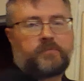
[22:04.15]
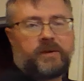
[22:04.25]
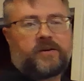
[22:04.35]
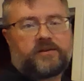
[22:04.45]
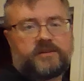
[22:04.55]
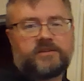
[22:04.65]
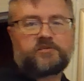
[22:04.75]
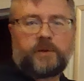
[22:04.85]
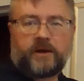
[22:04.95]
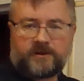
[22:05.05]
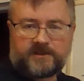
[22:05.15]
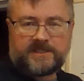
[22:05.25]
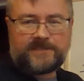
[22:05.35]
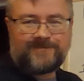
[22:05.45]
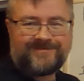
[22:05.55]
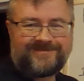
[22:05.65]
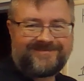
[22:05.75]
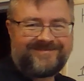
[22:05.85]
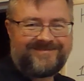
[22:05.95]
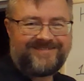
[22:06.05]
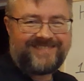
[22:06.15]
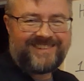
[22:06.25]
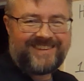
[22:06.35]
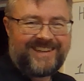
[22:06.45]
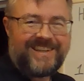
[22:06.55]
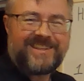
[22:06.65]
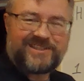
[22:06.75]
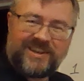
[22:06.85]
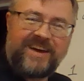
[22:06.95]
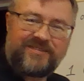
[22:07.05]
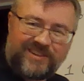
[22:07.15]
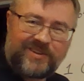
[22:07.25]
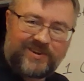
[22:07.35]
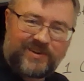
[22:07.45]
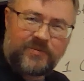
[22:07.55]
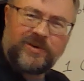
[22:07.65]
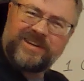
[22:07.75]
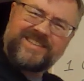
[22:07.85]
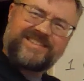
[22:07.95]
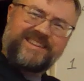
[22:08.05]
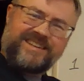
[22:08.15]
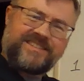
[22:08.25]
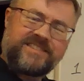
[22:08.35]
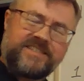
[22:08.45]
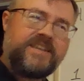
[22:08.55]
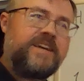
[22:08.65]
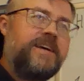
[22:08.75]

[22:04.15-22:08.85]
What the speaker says: for paraclete is paraclete. So you have to learn, what is this?